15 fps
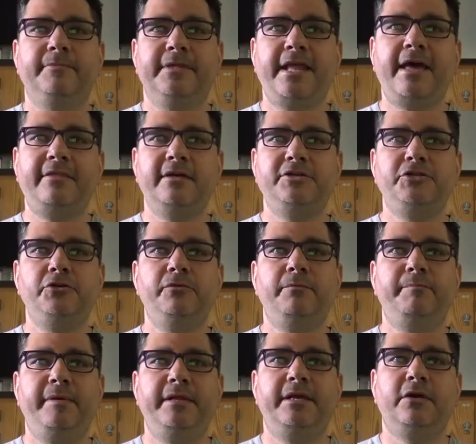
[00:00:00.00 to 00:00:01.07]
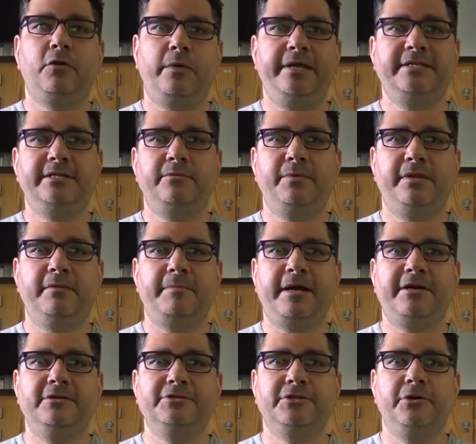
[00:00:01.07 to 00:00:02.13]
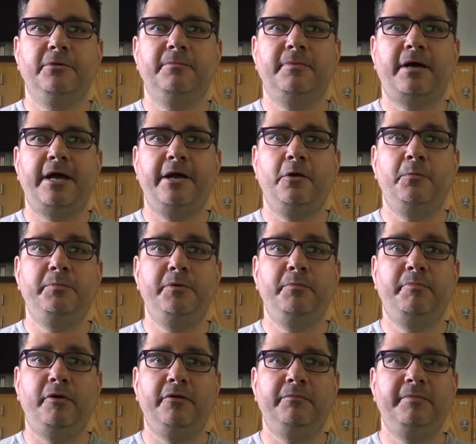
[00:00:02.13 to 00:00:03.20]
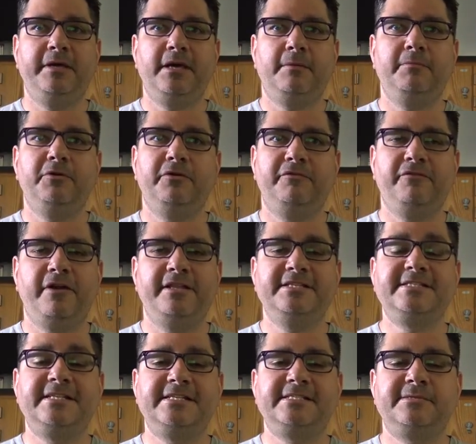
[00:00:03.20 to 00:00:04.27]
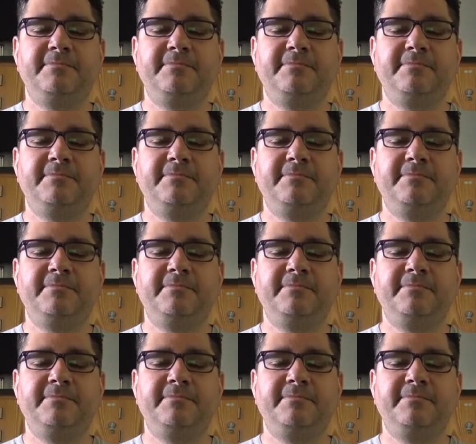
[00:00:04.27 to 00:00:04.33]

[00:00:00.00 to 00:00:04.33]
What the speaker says: Now that you have been acquainted with the microscope, I hope you both become good friends this